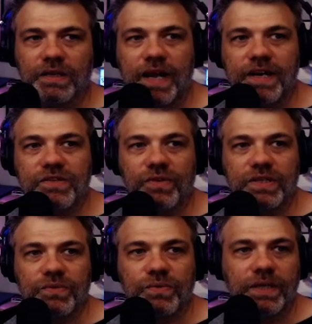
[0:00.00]
That is really
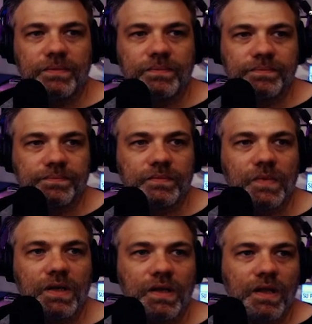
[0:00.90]
sweet.
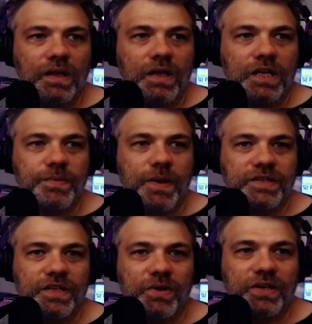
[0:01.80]

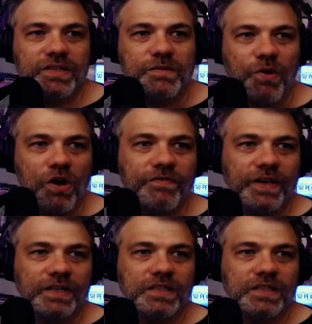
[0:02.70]
Especially because it's perfect.